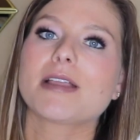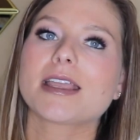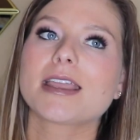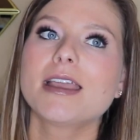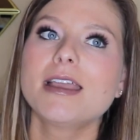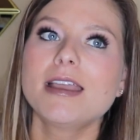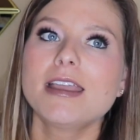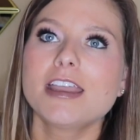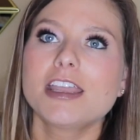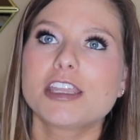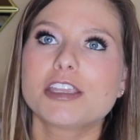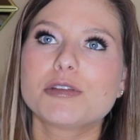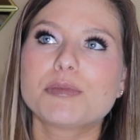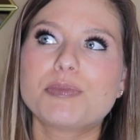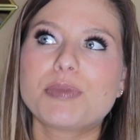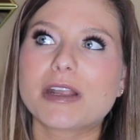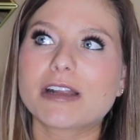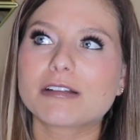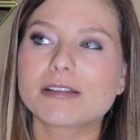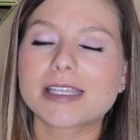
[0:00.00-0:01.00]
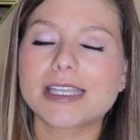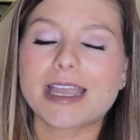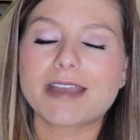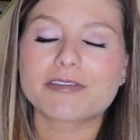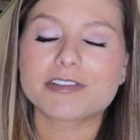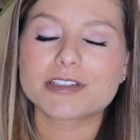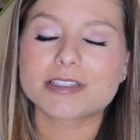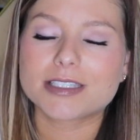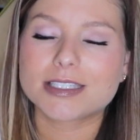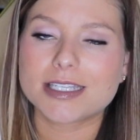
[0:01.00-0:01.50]
Like, you barely
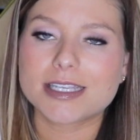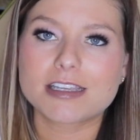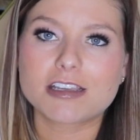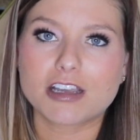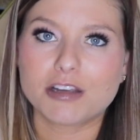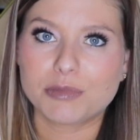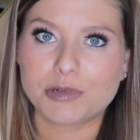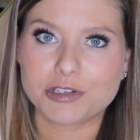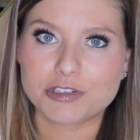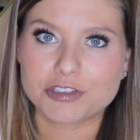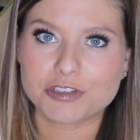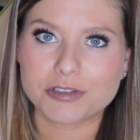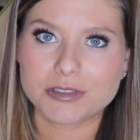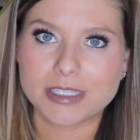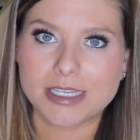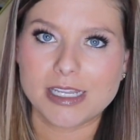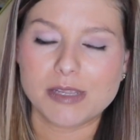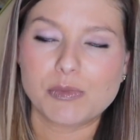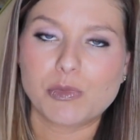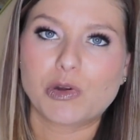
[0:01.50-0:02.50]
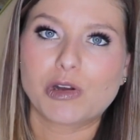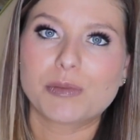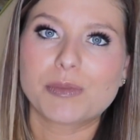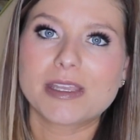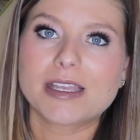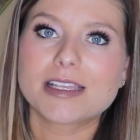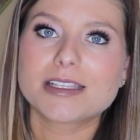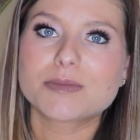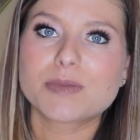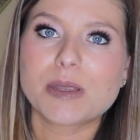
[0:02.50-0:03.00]
ever see commercials anymore
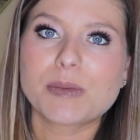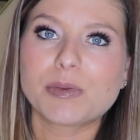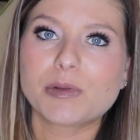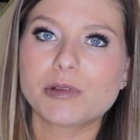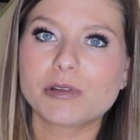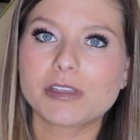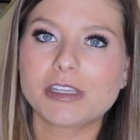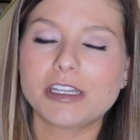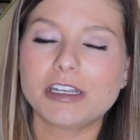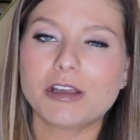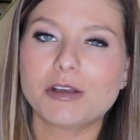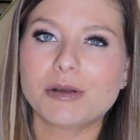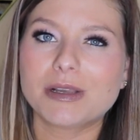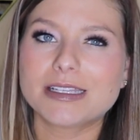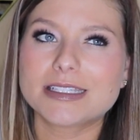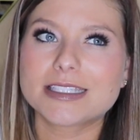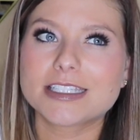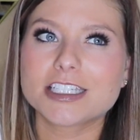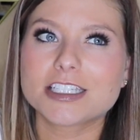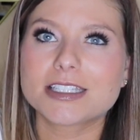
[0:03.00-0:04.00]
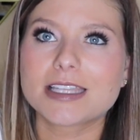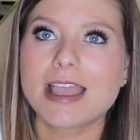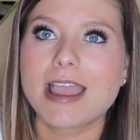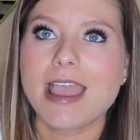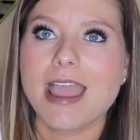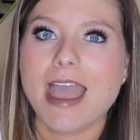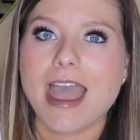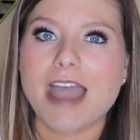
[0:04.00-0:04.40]
because people, you know, it's just,